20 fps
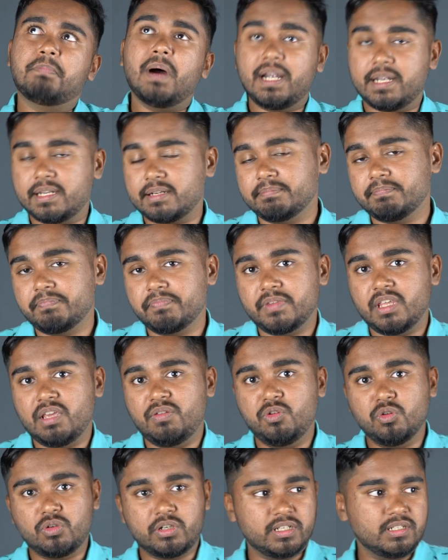But
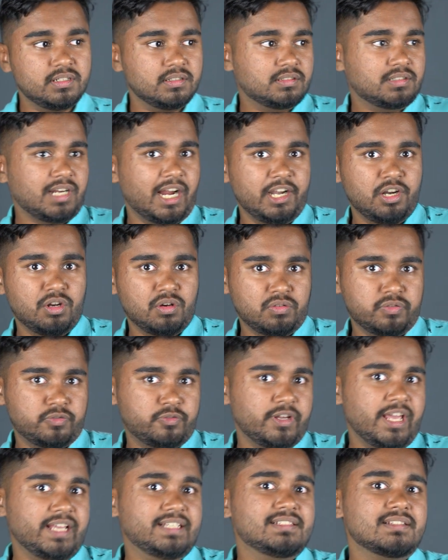if you can kind of
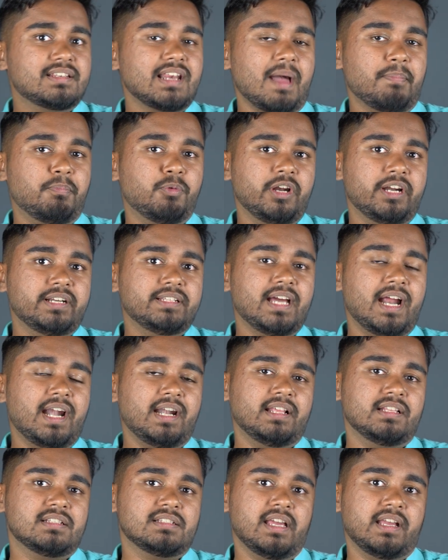extrapolate that
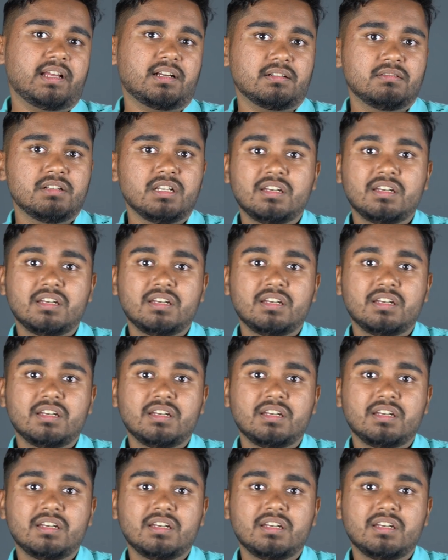as like